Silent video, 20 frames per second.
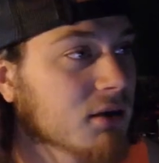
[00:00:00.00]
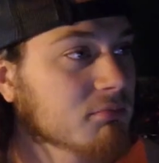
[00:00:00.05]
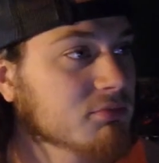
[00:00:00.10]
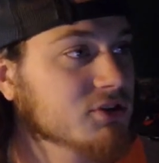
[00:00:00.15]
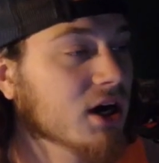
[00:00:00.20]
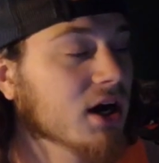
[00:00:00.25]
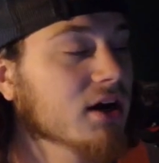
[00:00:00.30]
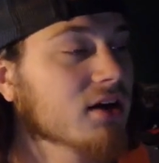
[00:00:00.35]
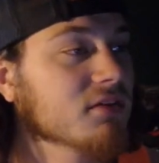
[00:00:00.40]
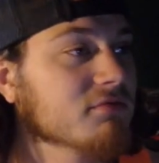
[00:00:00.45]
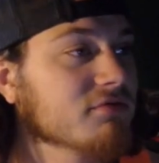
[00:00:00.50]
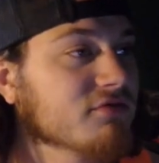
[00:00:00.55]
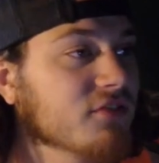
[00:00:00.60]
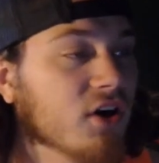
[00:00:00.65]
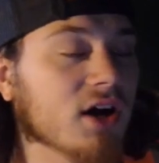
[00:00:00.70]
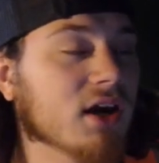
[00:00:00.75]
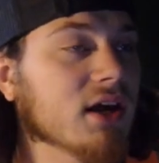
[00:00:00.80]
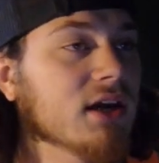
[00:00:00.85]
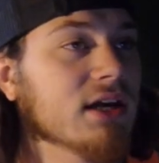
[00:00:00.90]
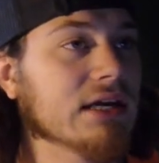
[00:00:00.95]
I'm trying to
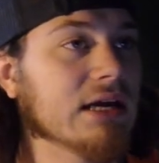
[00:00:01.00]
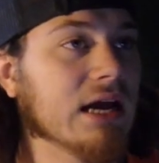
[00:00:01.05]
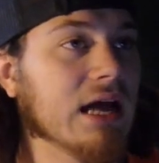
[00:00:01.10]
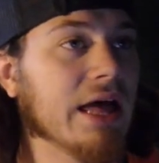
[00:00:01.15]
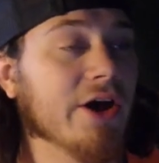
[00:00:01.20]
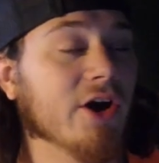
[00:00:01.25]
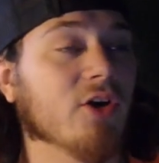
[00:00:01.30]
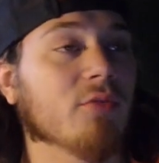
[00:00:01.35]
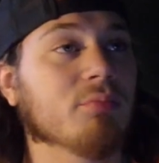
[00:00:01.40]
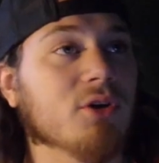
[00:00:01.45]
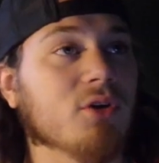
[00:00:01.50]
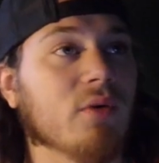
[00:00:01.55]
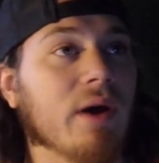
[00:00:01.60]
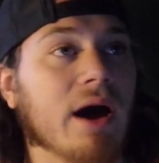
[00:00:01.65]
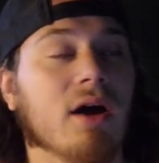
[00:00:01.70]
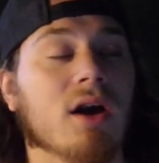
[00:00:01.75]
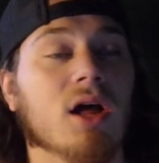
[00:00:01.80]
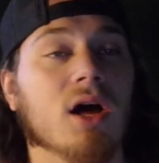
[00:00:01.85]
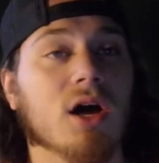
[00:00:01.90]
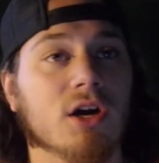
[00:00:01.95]
fucking help you
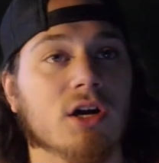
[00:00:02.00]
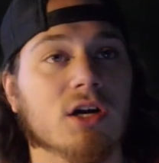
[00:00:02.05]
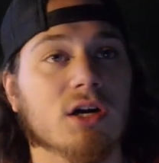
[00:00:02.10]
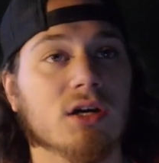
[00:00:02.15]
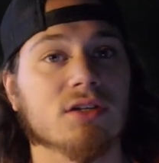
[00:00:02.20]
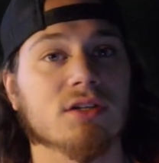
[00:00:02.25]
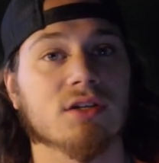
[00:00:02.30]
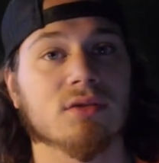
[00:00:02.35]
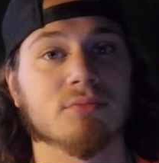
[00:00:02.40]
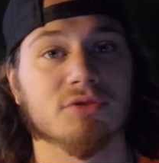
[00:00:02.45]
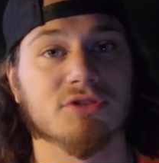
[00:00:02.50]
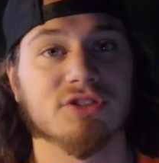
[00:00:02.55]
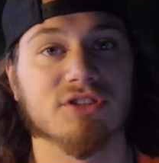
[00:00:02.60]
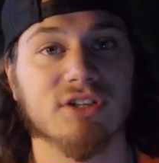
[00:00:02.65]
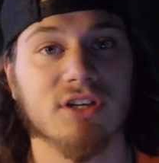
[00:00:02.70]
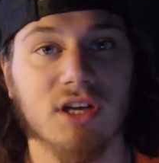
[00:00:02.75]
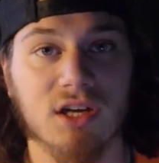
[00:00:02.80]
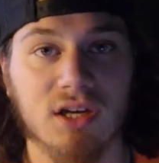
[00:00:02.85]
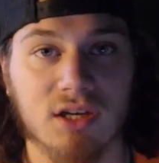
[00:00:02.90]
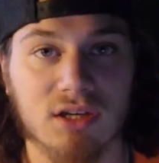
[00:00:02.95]
out,
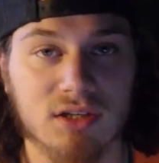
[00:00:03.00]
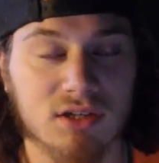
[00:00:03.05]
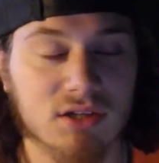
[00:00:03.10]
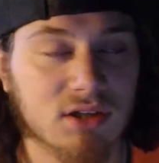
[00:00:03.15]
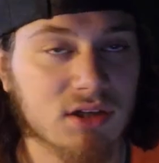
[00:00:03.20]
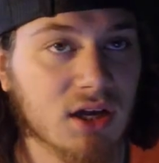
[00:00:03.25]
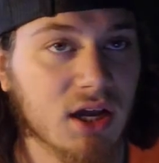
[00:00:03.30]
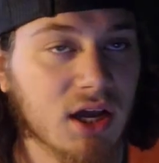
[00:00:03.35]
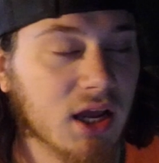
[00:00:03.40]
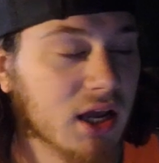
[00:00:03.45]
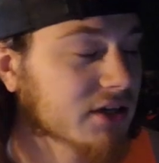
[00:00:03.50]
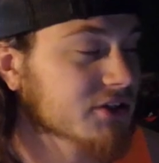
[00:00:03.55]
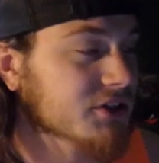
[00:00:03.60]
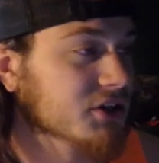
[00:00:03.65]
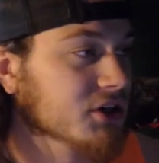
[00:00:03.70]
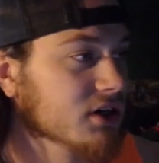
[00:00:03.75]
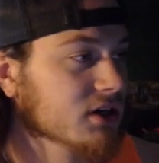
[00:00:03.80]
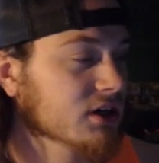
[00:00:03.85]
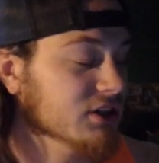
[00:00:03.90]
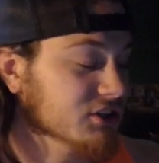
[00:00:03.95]
110%, and
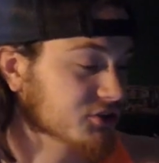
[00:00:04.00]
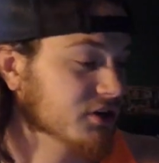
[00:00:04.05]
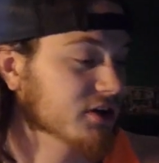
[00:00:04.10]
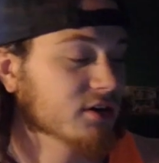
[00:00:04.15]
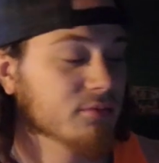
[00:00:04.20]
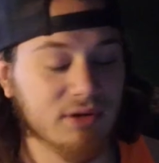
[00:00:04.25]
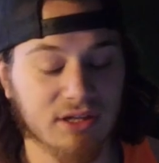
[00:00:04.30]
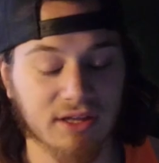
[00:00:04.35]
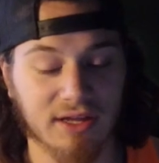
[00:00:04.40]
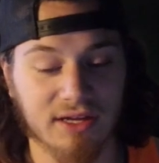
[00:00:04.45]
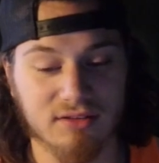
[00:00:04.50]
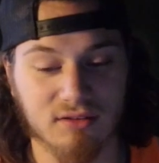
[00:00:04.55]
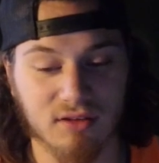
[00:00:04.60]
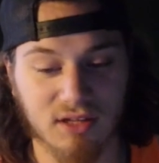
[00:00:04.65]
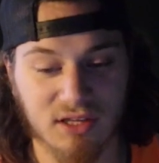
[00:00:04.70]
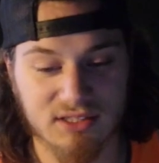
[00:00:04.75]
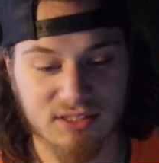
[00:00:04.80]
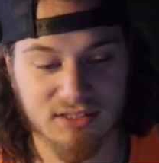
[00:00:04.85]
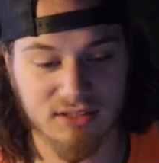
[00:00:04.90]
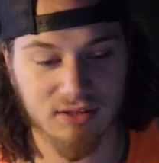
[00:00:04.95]
you're gonna treat me like
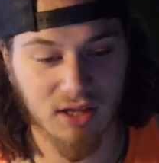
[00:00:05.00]
this?